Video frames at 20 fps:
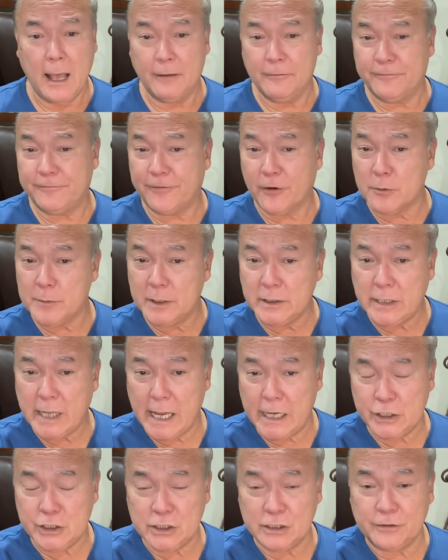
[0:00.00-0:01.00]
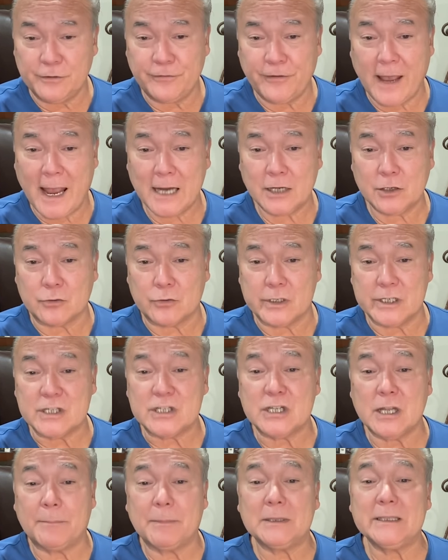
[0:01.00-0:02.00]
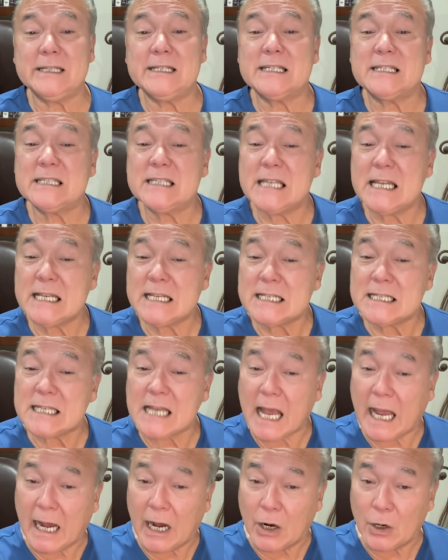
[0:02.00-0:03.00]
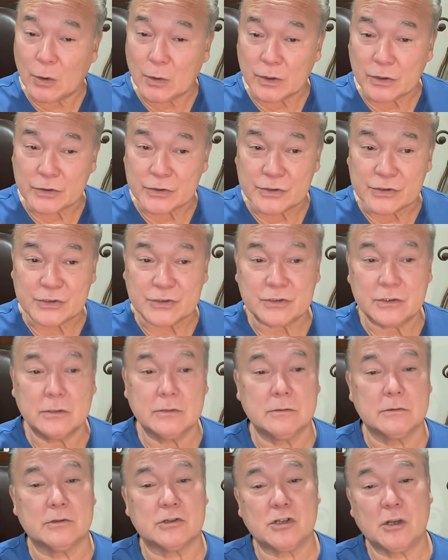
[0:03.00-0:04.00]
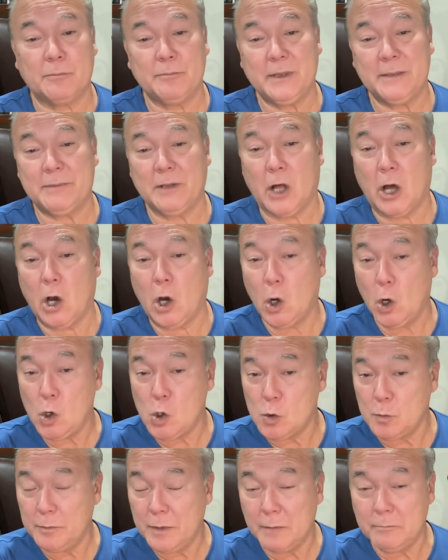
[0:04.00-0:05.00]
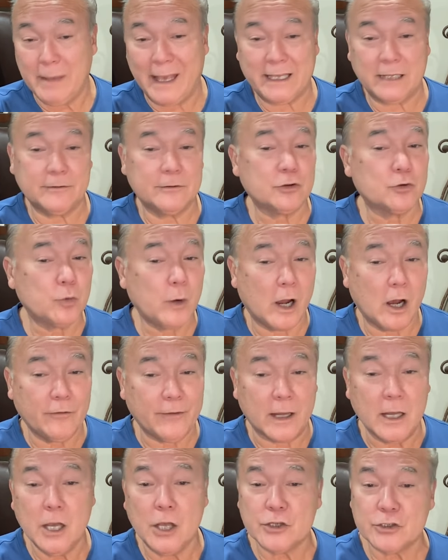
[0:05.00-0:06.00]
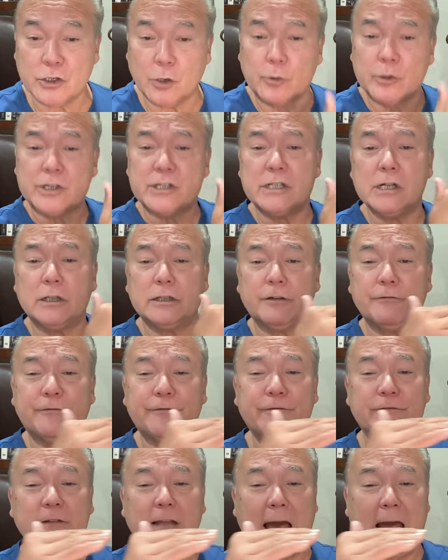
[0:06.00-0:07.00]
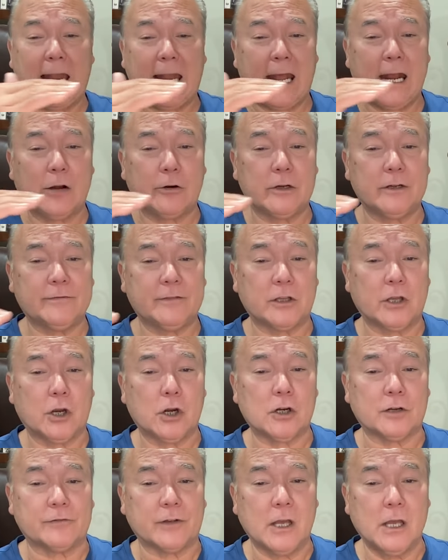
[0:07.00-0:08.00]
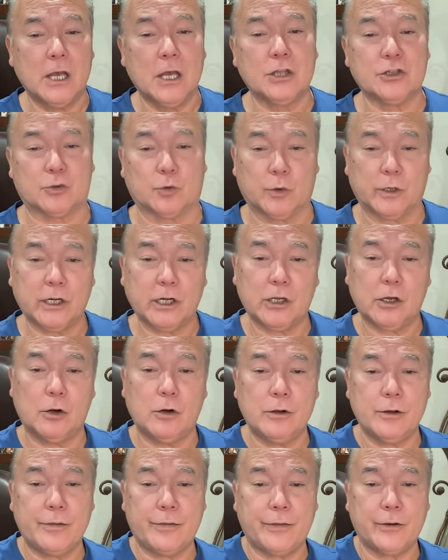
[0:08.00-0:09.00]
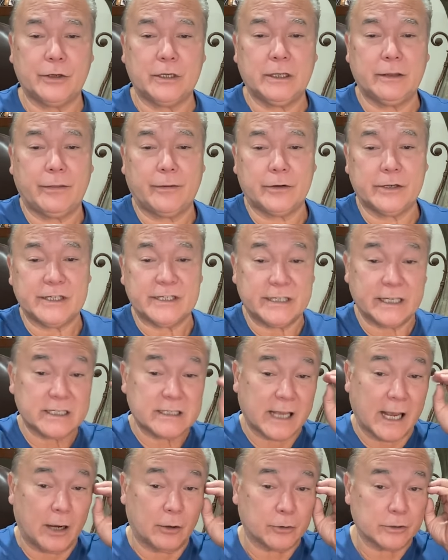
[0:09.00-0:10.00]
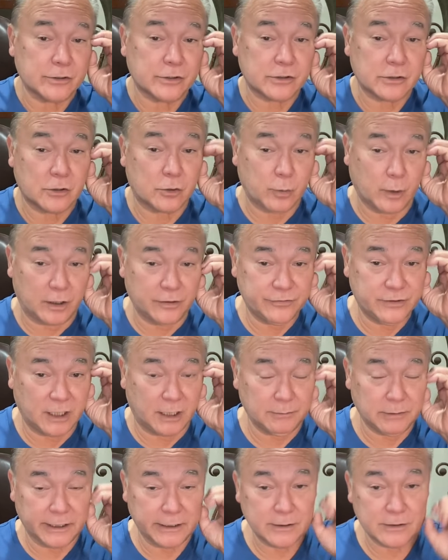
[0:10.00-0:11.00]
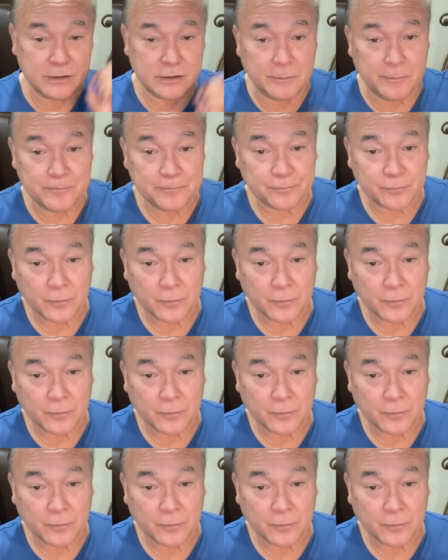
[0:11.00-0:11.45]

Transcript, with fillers: Fermentation of factories, typically 6 hours. Some people at home make it 12. So we're still at the flat area of the curve. So we're going to go 30 to 36 hours, 12 doublings.